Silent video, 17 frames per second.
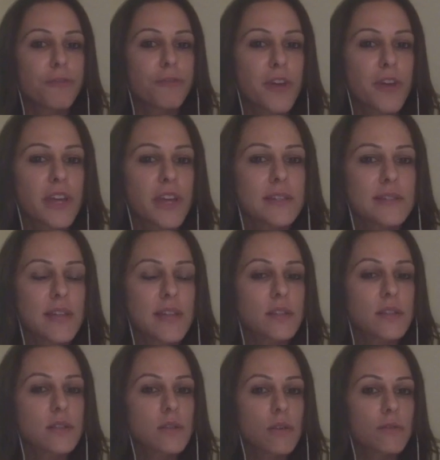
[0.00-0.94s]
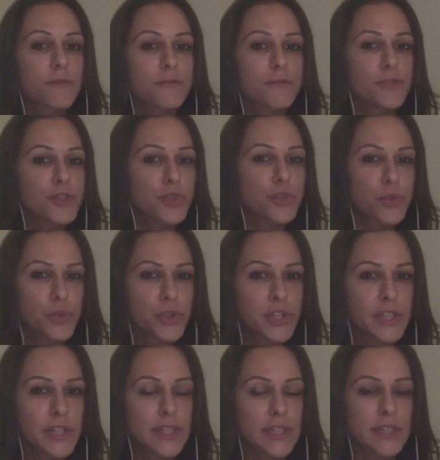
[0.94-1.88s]
fake sense of
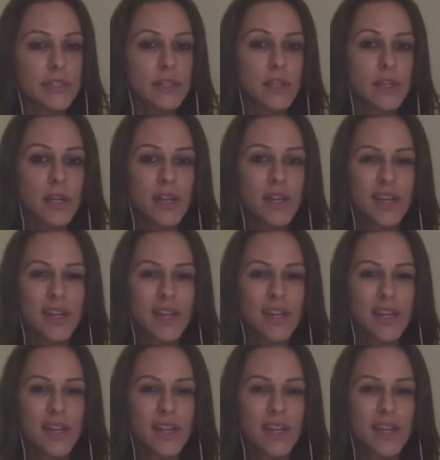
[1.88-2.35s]
joy and